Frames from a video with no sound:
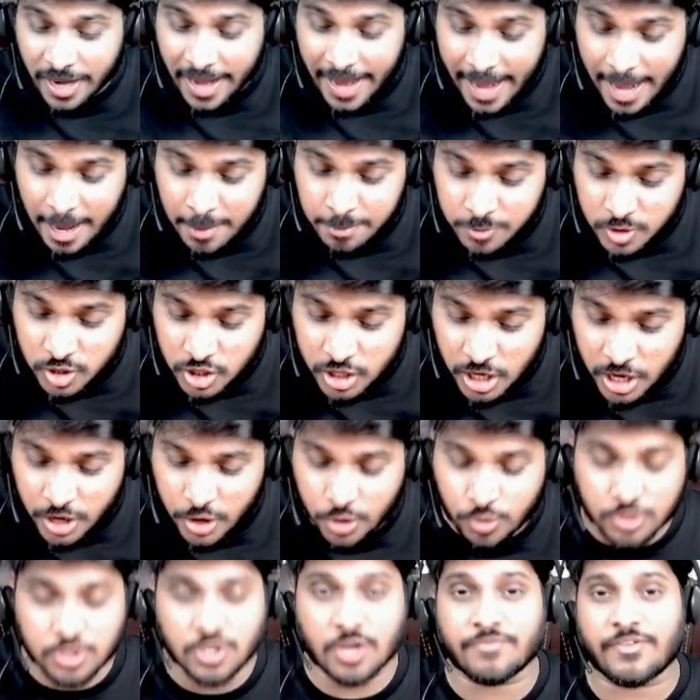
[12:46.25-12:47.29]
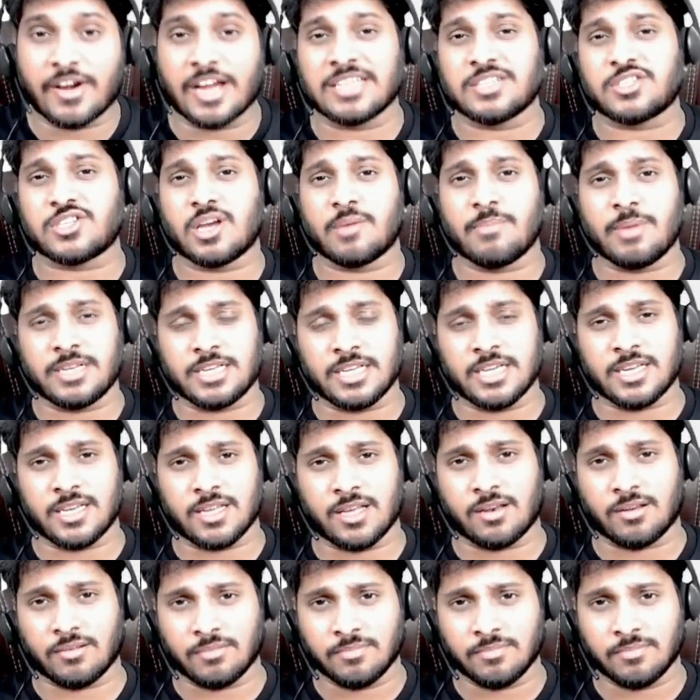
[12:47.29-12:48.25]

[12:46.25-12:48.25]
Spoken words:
MCQs of ICI material.